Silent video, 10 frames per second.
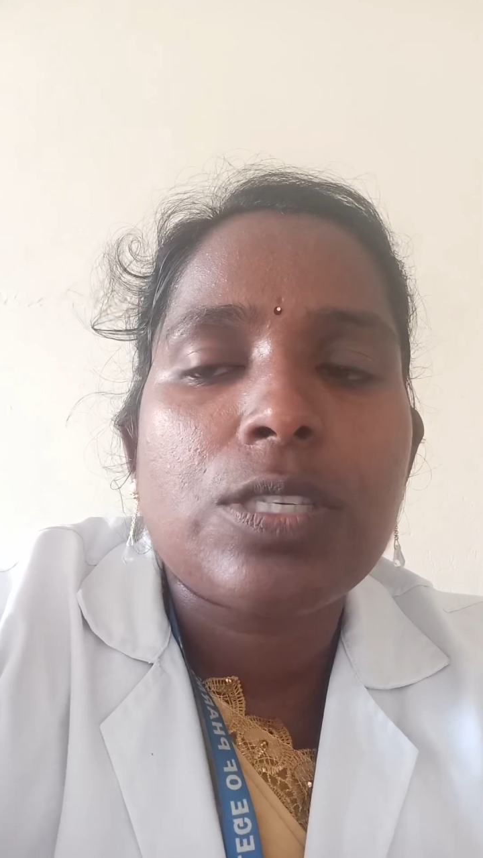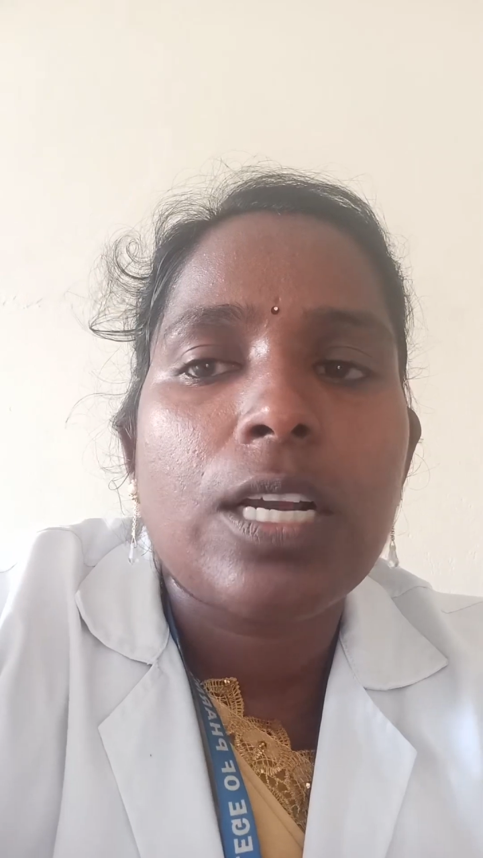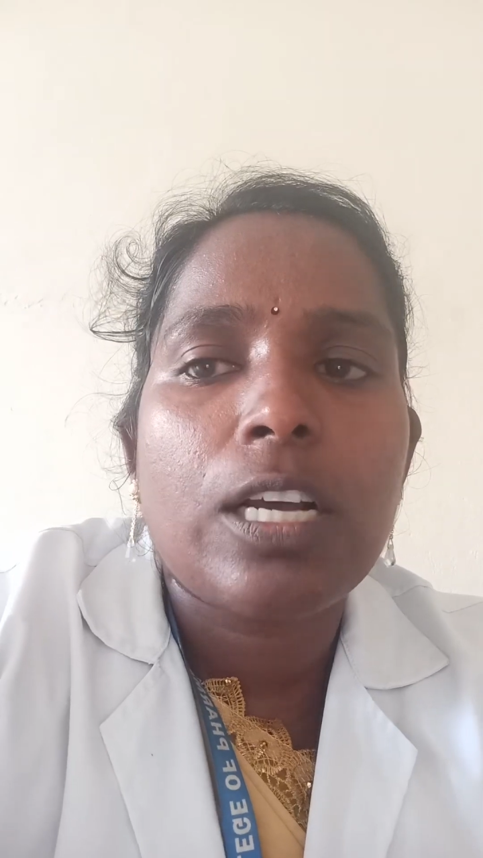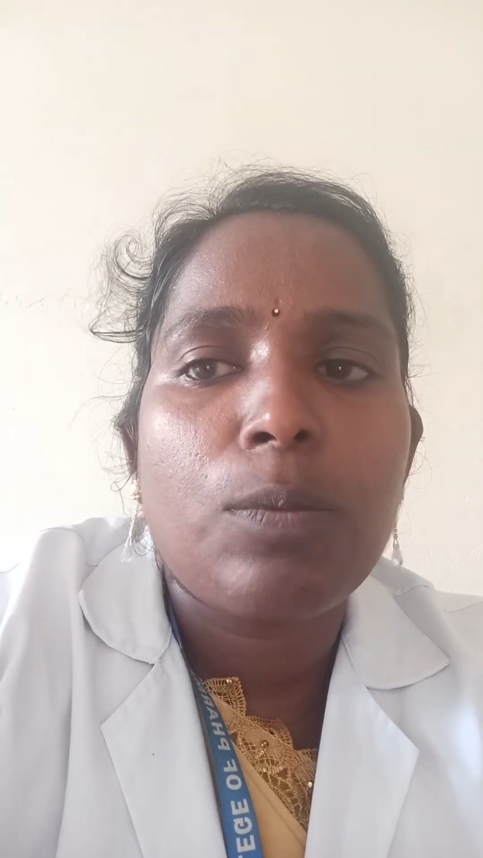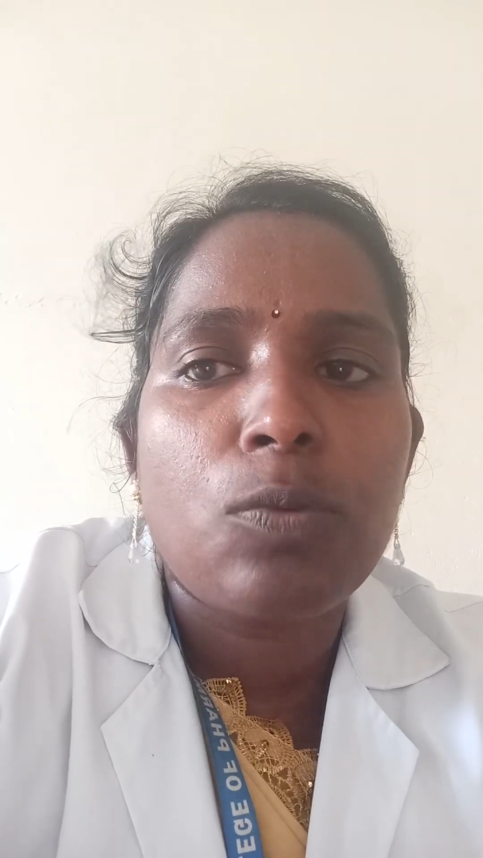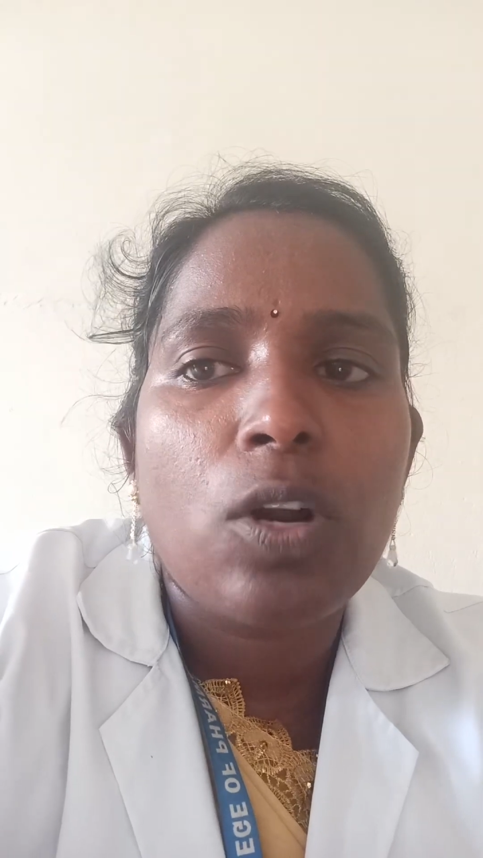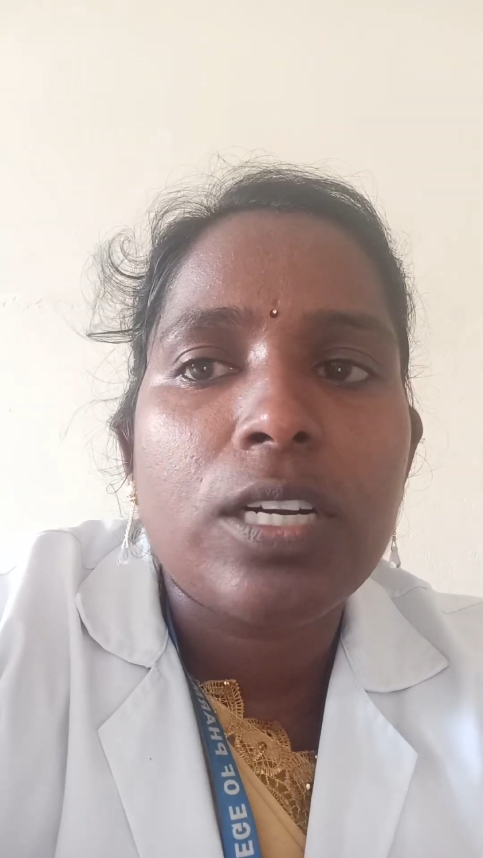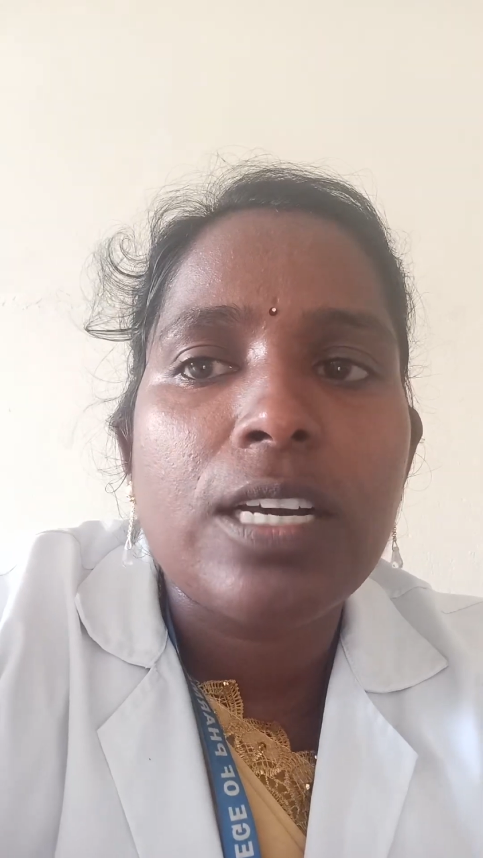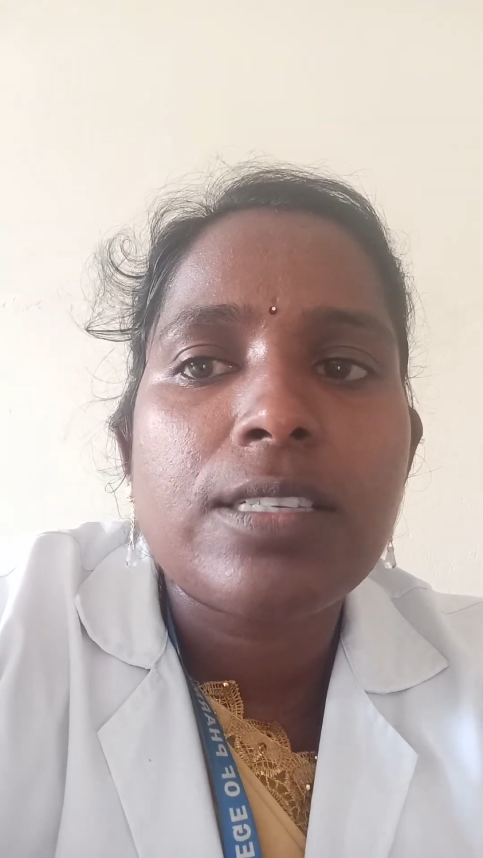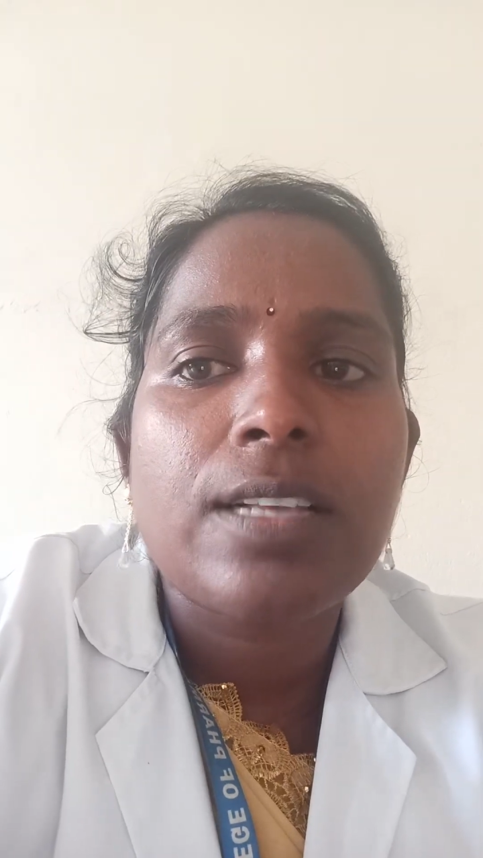and
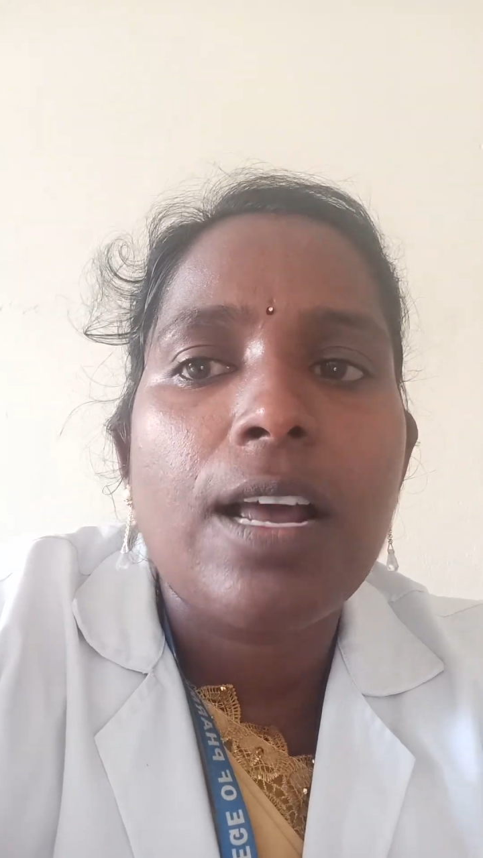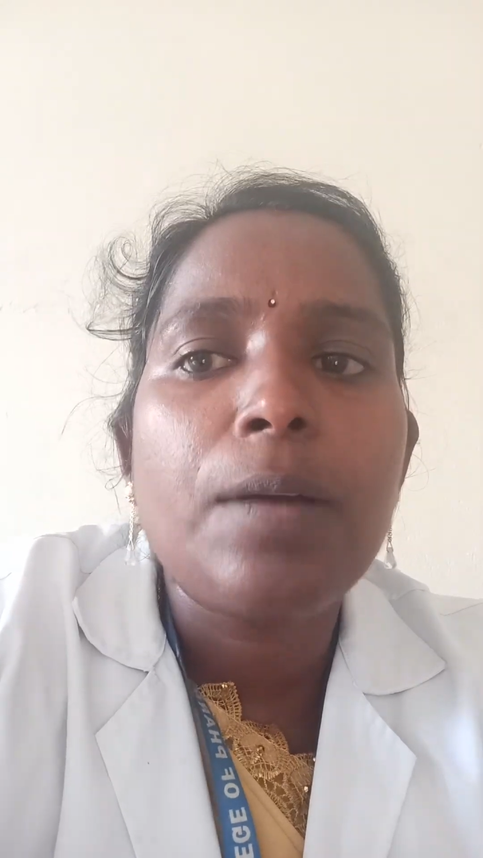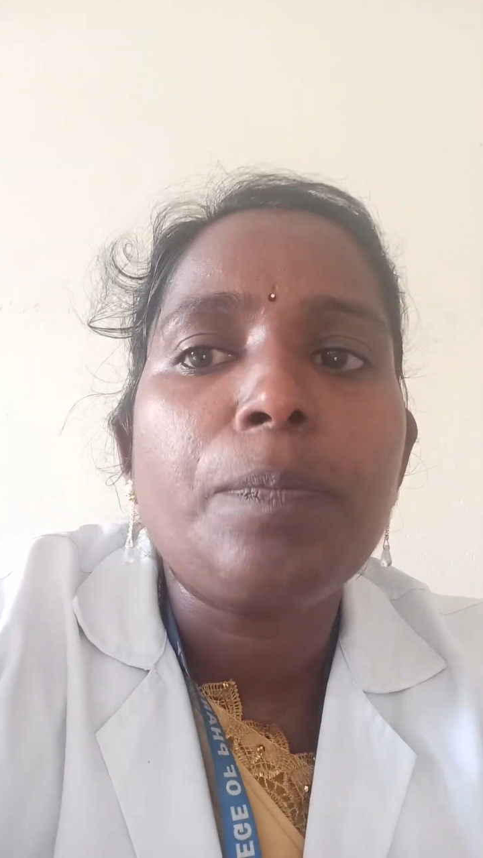hypnotics